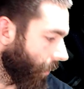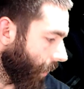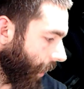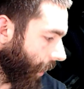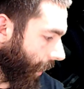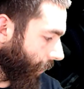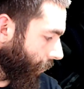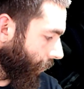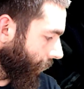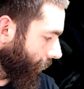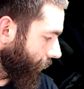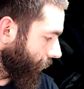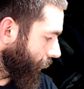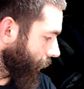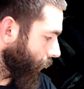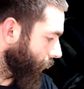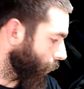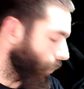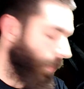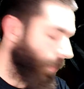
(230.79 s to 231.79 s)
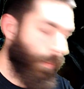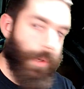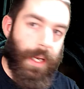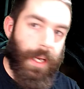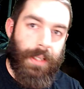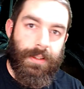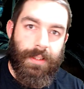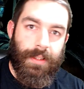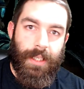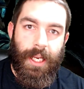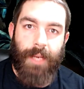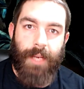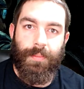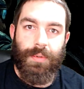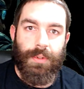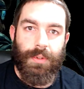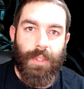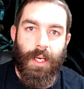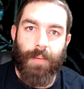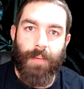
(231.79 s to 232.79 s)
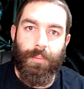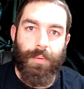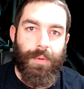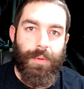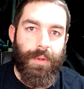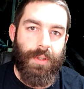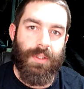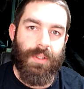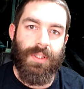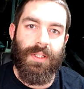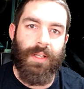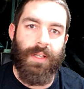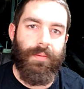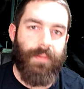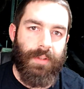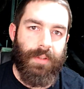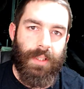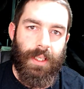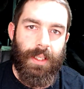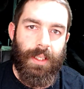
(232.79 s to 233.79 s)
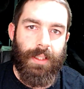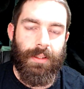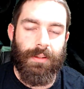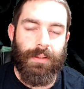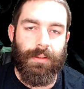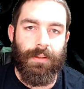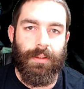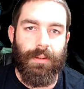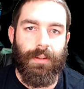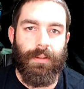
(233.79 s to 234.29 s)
I went back to GameStop within 7 days